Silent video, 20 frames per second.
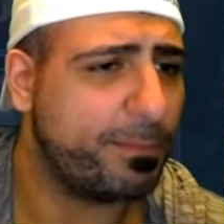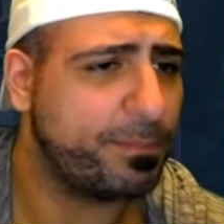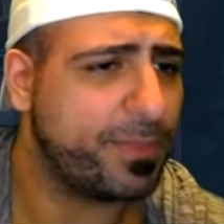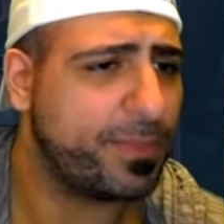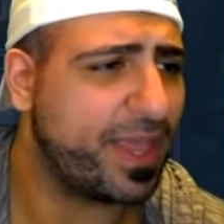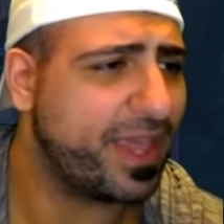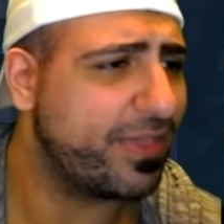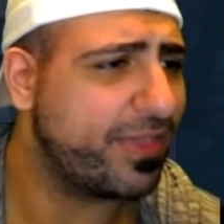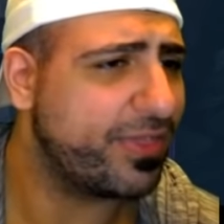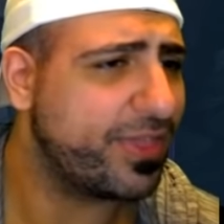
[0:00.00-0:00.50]

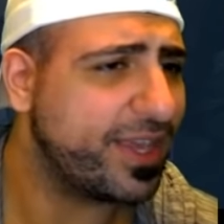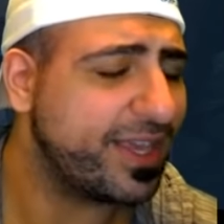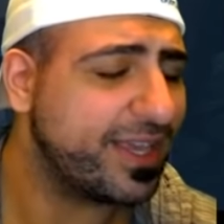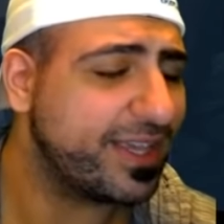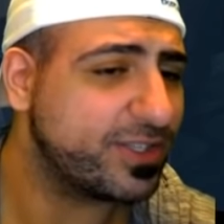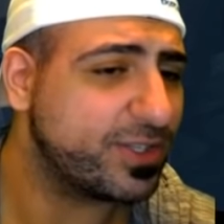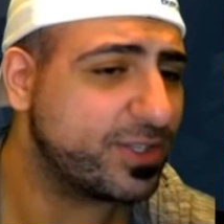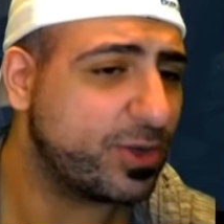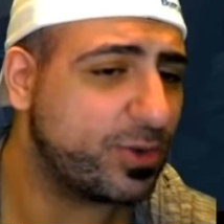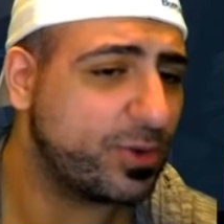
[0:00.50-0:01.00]
The thing
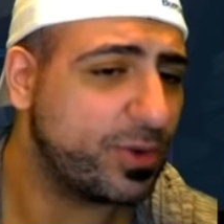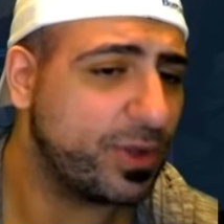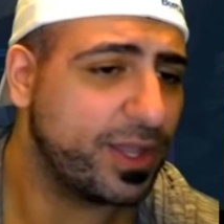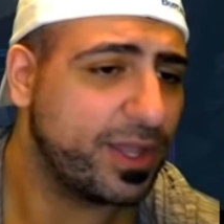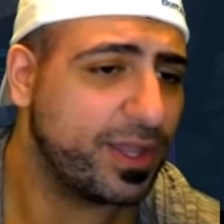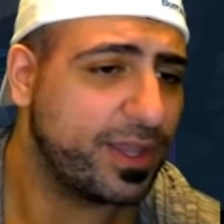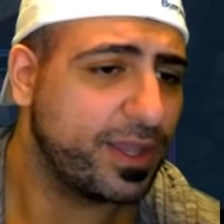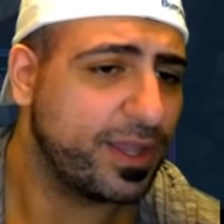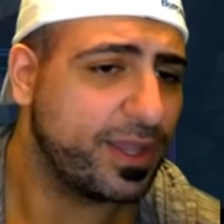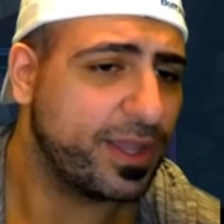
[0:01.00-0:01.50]
is though,
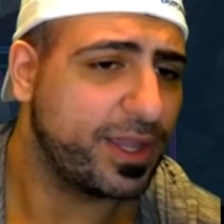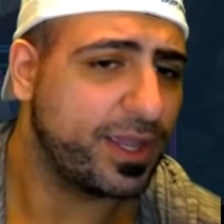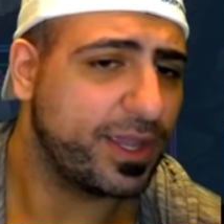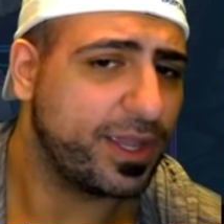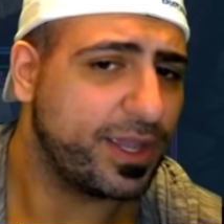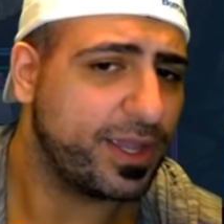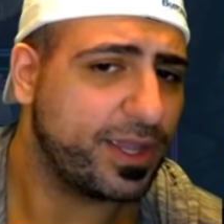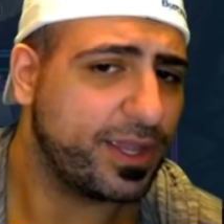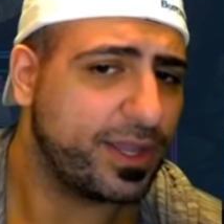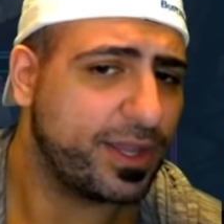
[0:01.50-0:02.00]

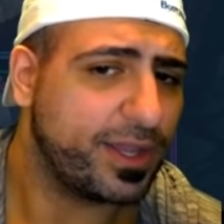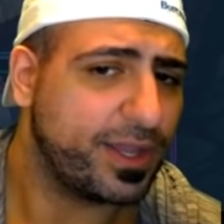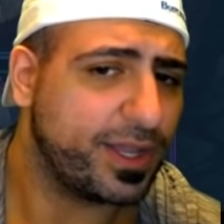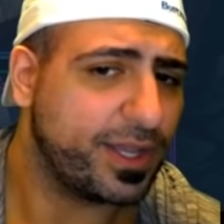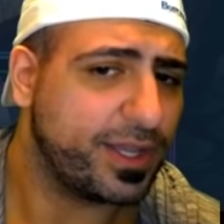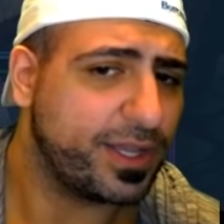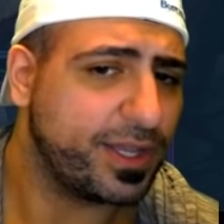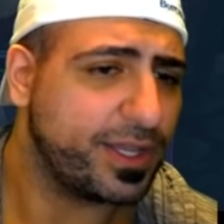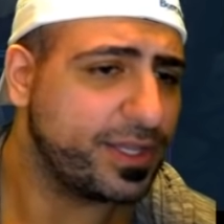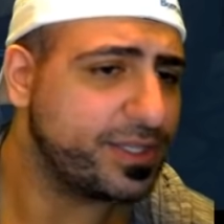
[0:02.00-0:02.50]

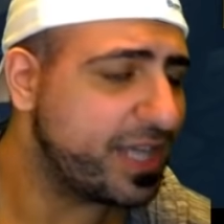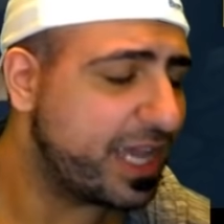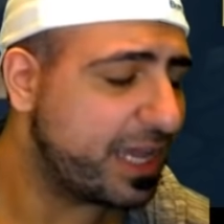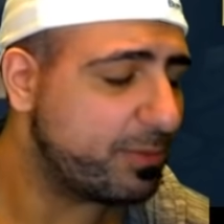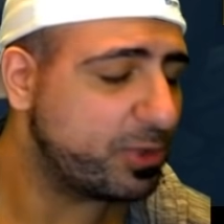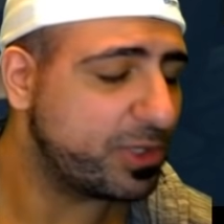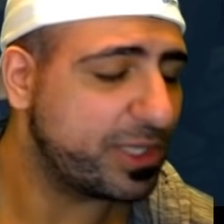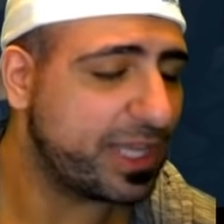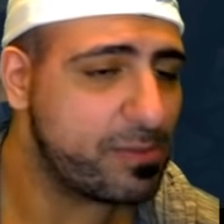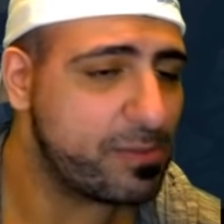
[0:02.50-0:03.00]
Is he
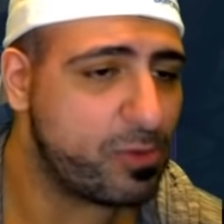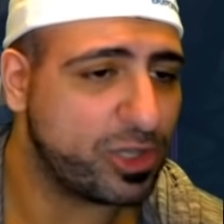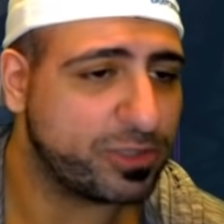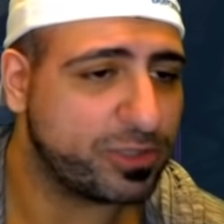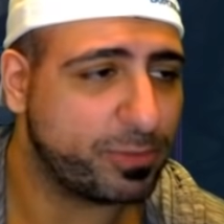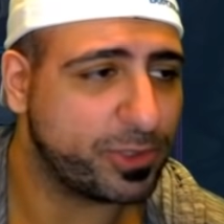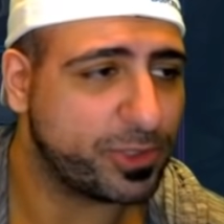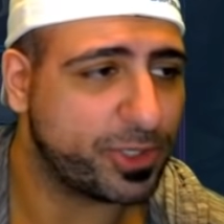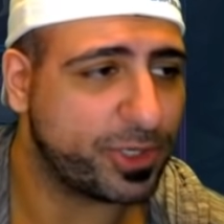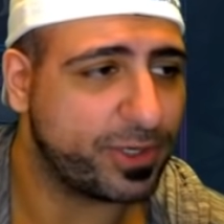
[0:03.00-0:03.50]
able to get
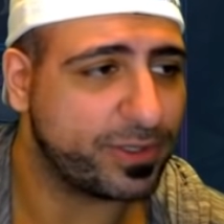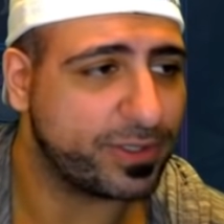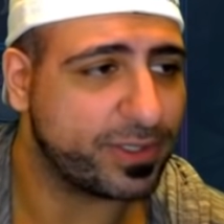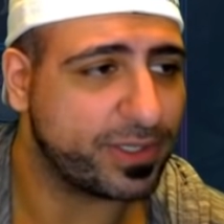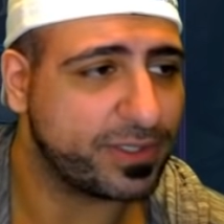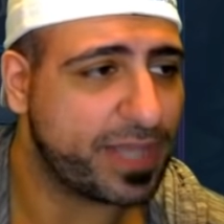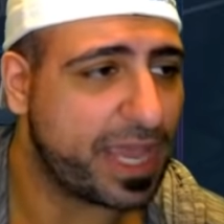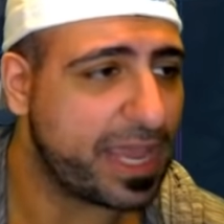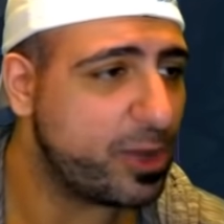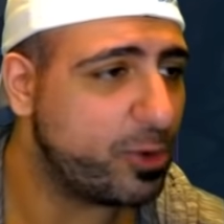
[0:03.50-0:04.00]
multiple turns?
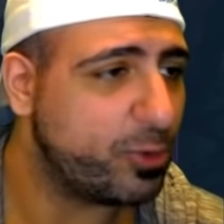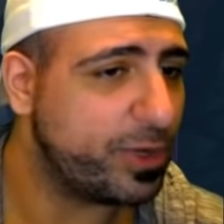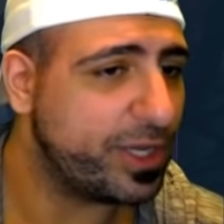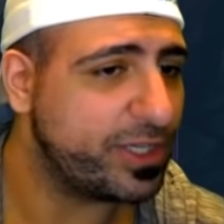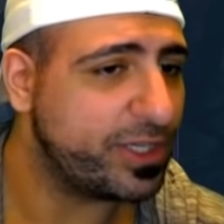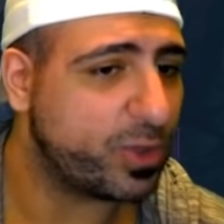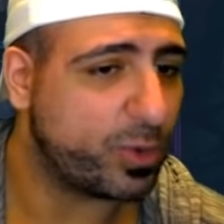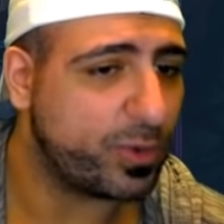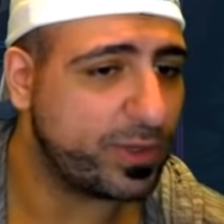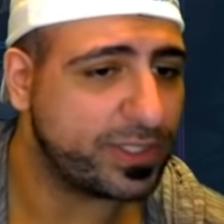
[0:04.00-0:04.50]
Because AoE
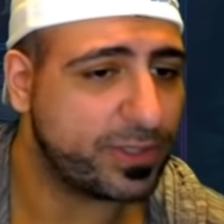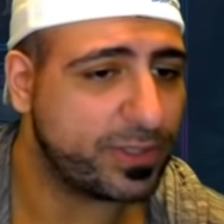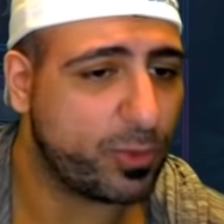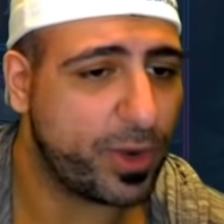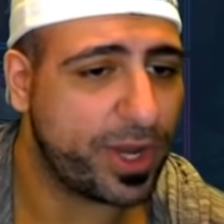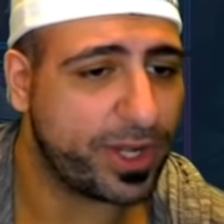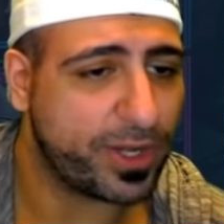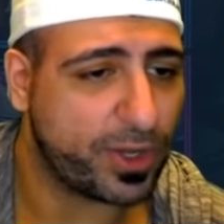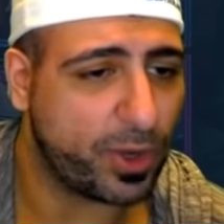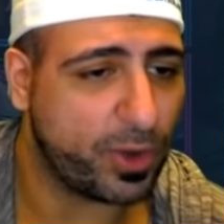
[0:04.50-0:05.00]
is always the
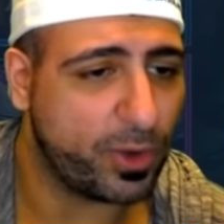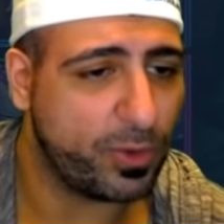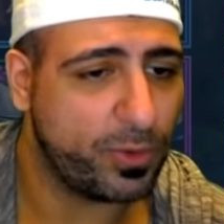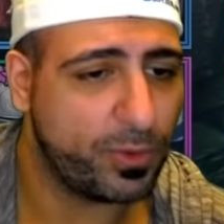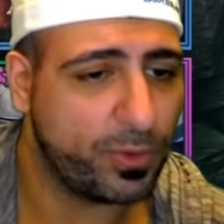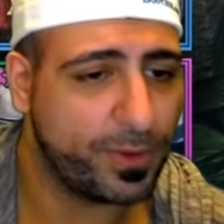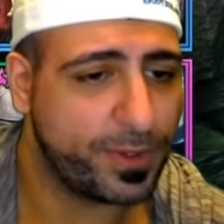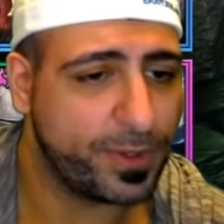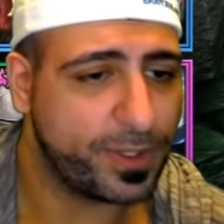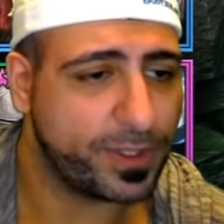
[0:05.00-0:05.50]
way to go.
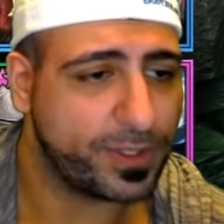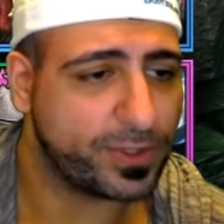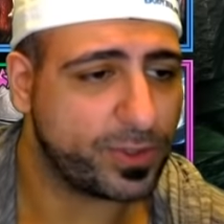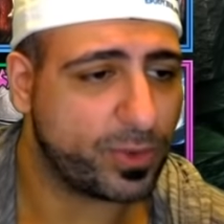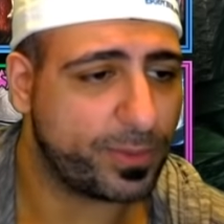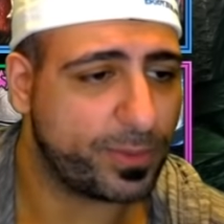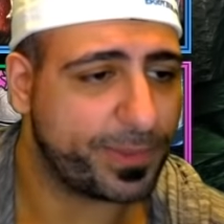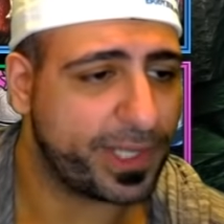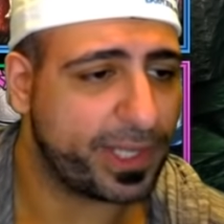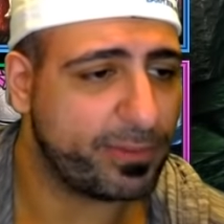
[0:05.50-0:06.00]

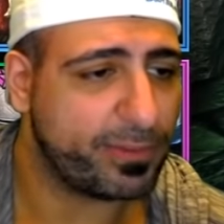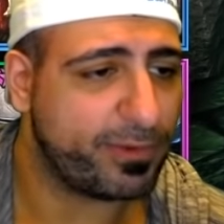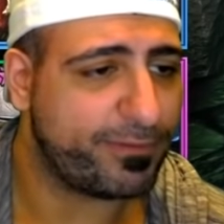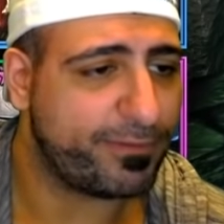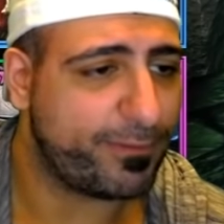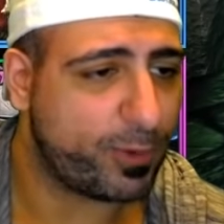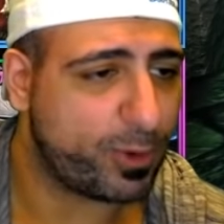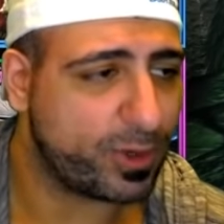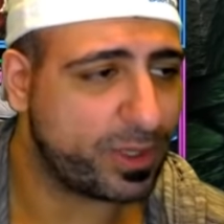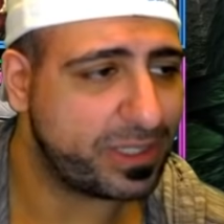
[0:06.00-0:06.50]
So I'm going to give him a
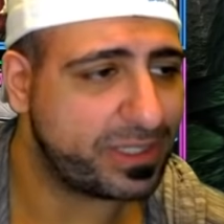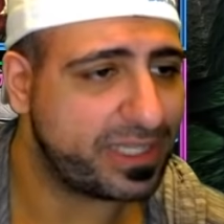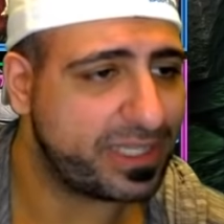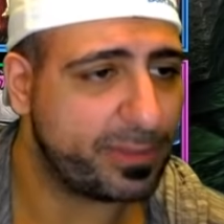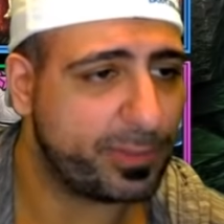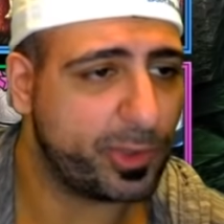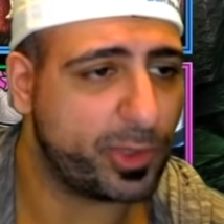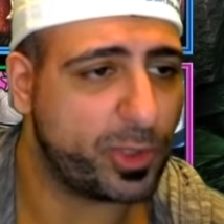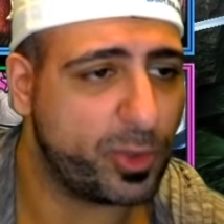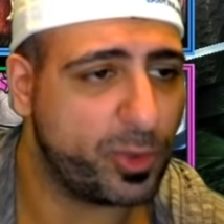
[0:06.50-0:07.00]
4 because he's
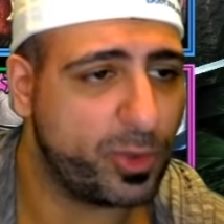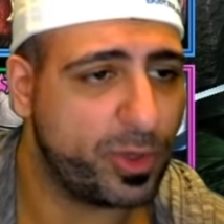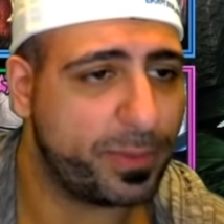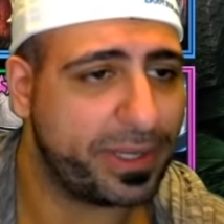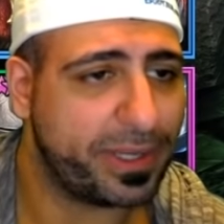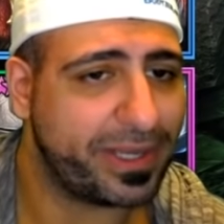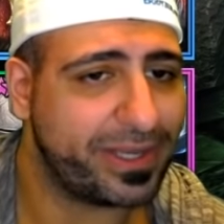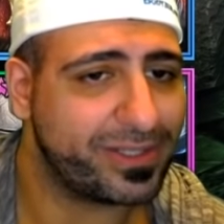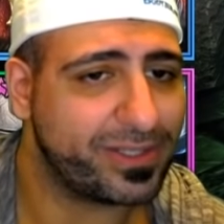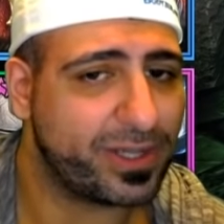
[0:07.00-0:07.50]
able to do it,
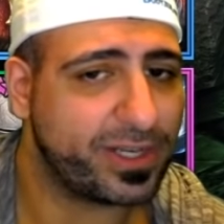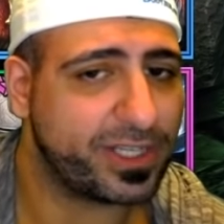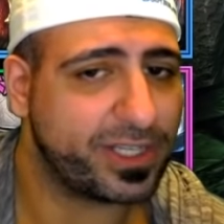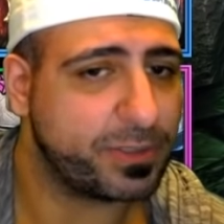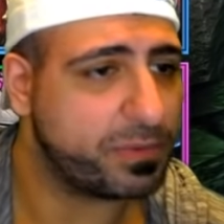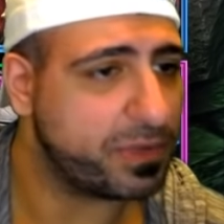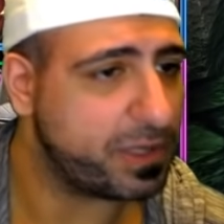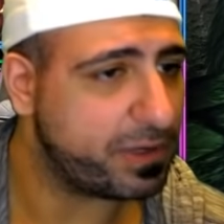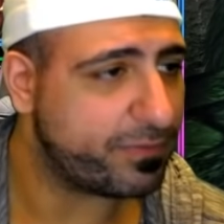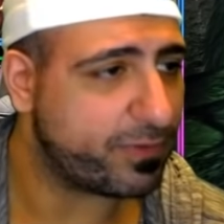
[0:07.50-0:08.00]
but he is not a
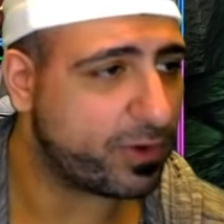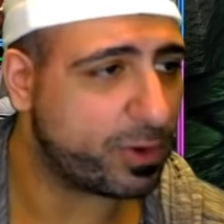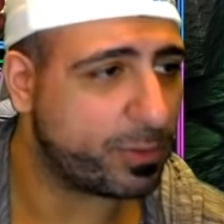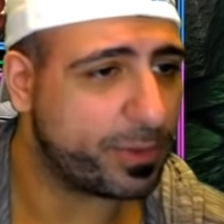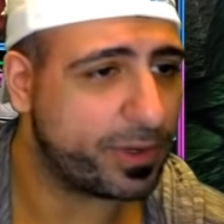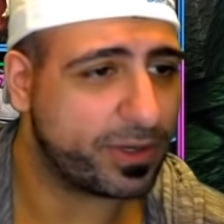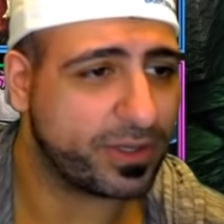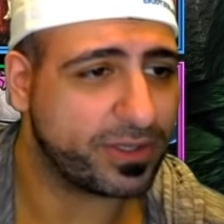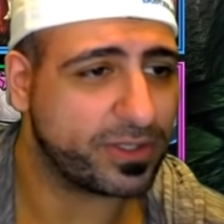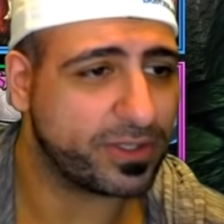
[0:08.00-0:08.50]
speed
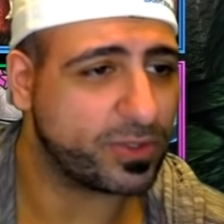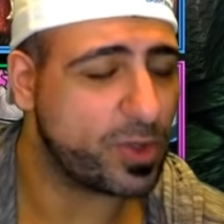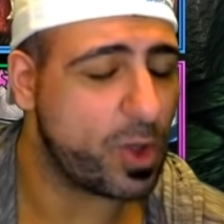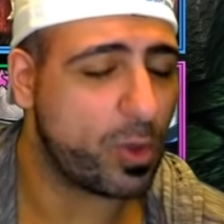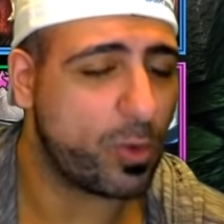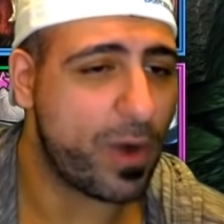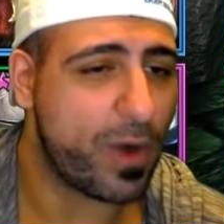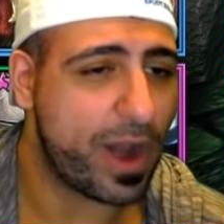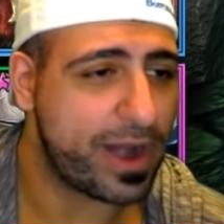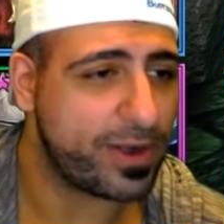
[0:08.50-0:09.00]
farmer because it's
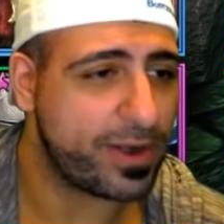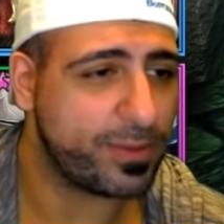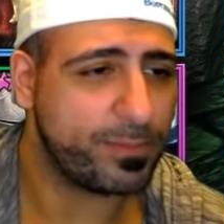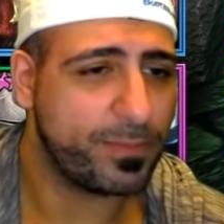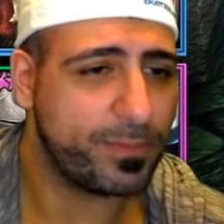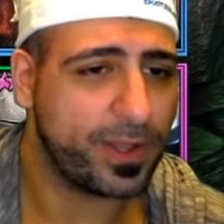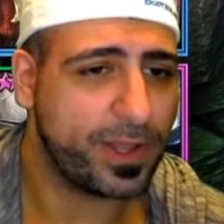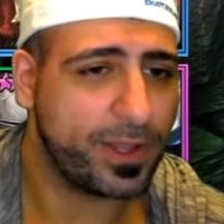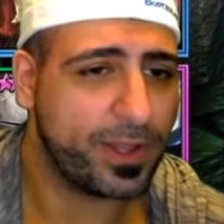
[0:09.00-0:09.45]
all random.